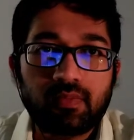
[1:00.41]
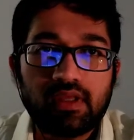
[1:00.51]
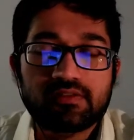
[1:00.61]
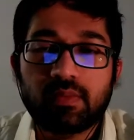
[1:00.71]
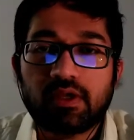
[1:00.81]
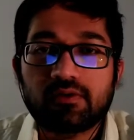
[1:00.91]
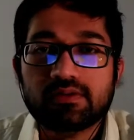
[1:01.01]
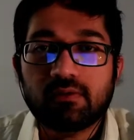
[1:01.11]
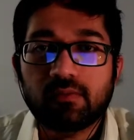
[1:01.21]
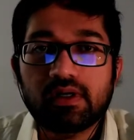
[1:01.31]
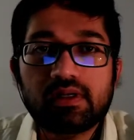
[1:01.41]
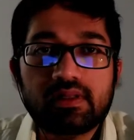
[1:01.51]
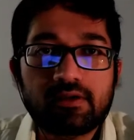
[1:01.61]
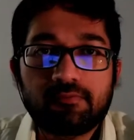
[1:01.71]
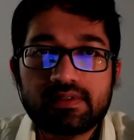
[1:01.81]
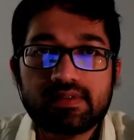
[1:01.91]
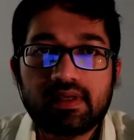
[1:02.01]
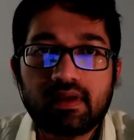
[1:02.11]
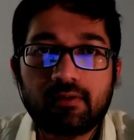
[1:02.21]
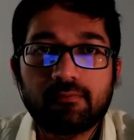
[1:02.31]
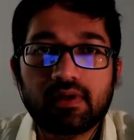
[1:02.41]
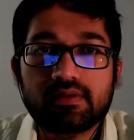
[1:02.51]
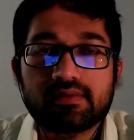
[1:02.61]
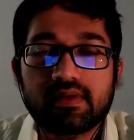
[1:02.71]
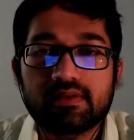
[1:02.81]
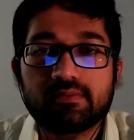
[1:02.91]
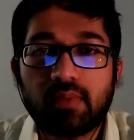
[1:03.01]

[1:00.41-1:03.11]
is because the world that we see around us is